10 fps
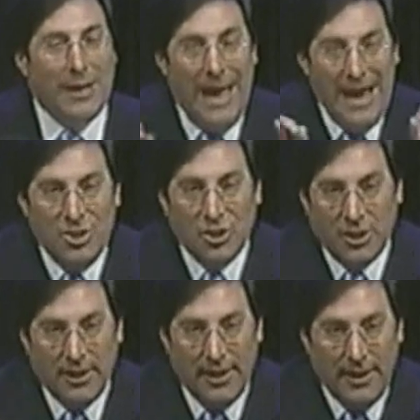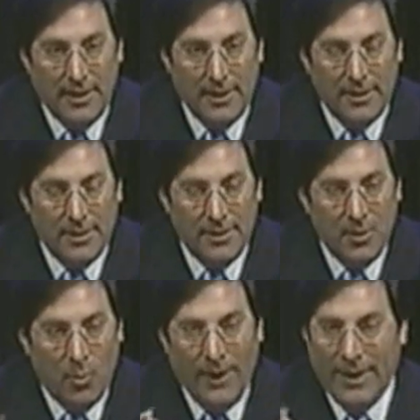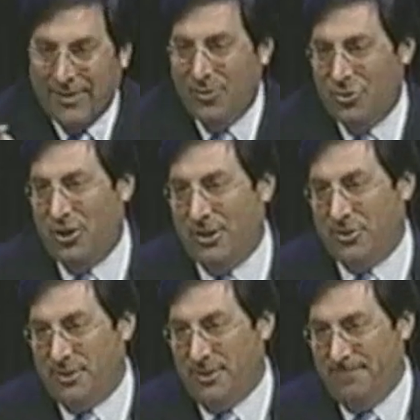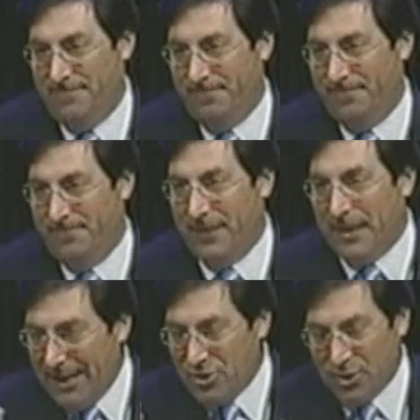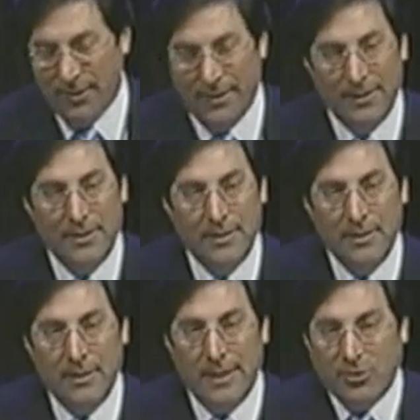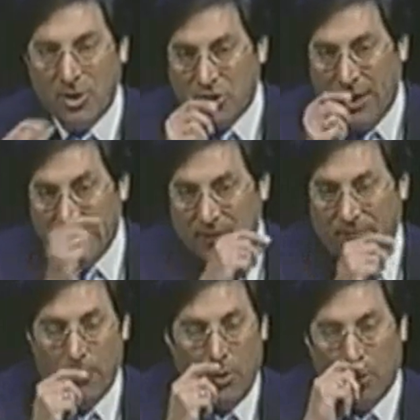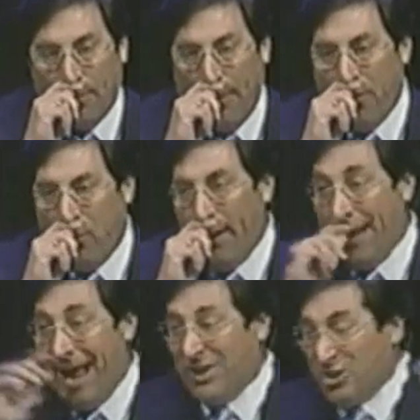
so occasionally, we get those judges. Occasionally. That Judge Casey from New York, by the way,